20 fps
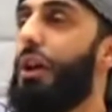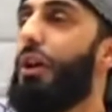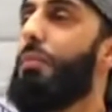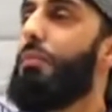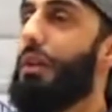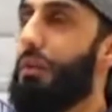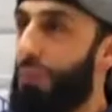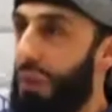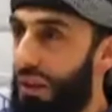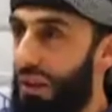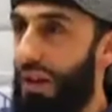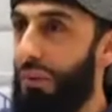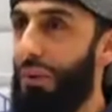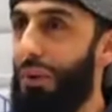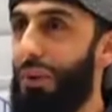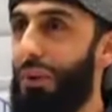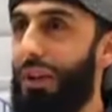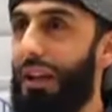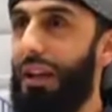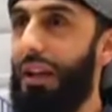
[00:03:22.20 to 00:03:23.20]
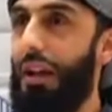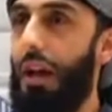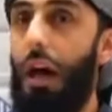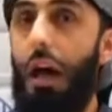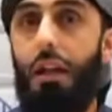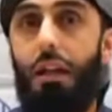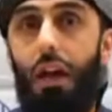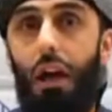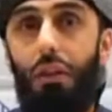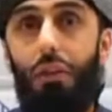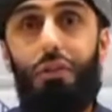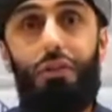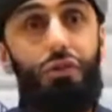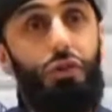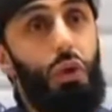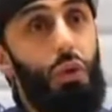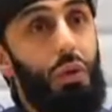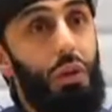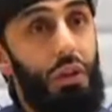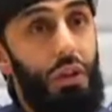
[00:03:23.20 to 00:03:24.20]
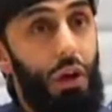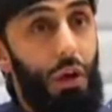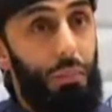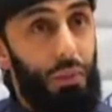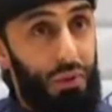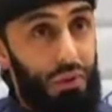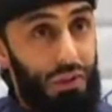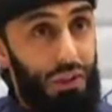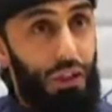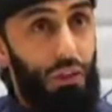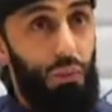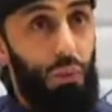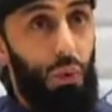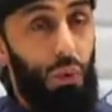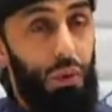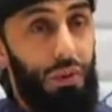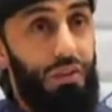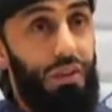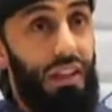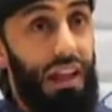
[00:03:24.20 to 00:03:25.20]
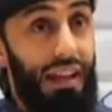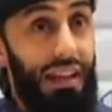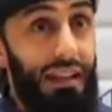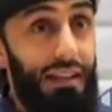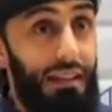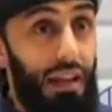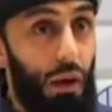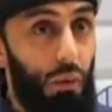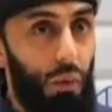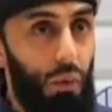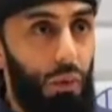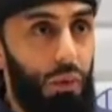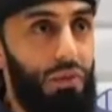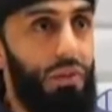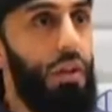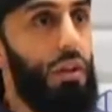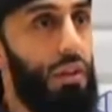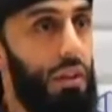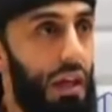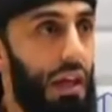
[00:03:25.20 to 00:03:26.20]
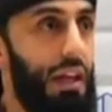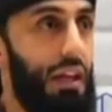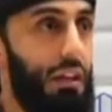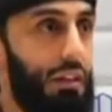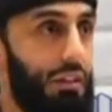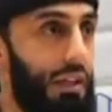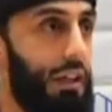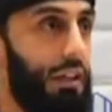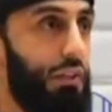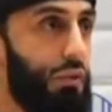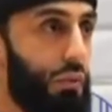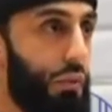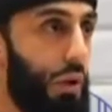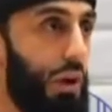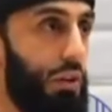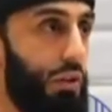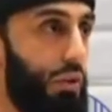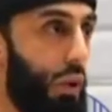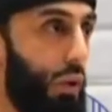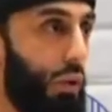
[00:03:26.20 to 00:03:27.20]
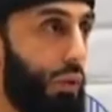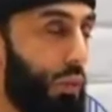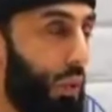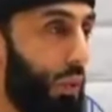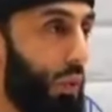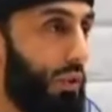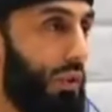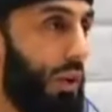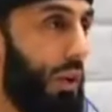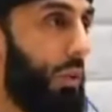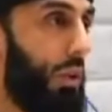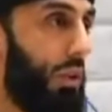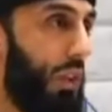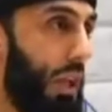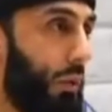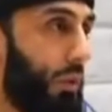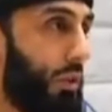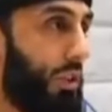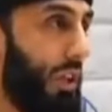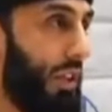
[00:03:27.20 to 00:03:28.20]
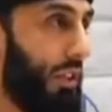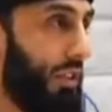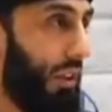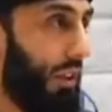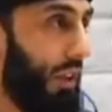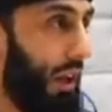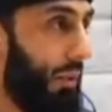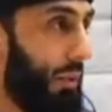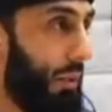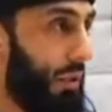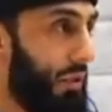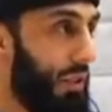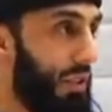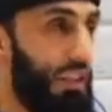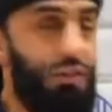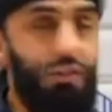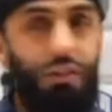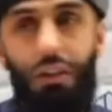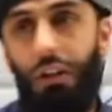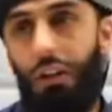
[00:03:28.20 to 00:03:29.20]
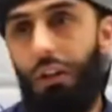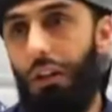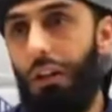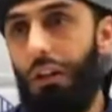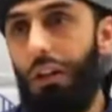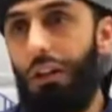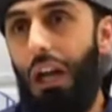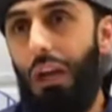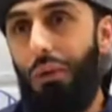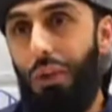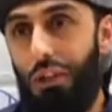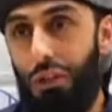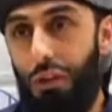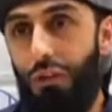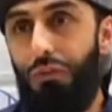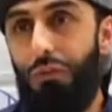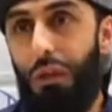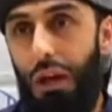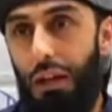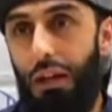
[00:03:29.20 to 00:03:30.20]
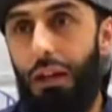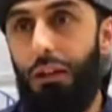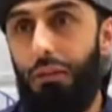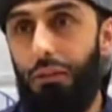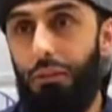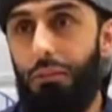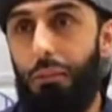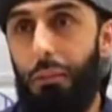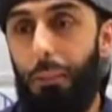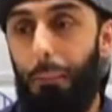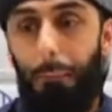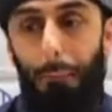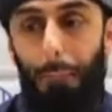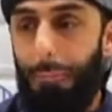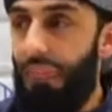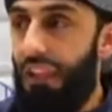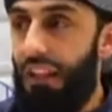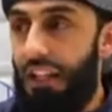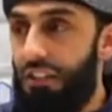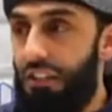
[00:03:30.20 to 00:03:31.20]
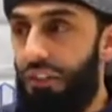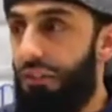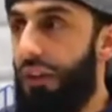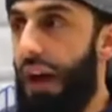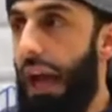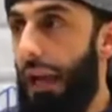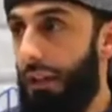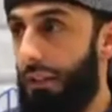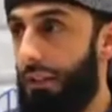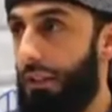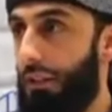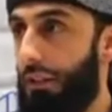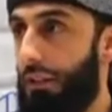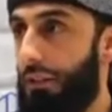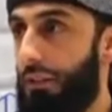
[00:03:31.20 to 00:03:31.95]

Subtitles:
But with Abu Hurairah and others during the apostate wars, the Ridda wars, they did run on water when they were chasing the apostates in the direction of Bahrain. That's a fact.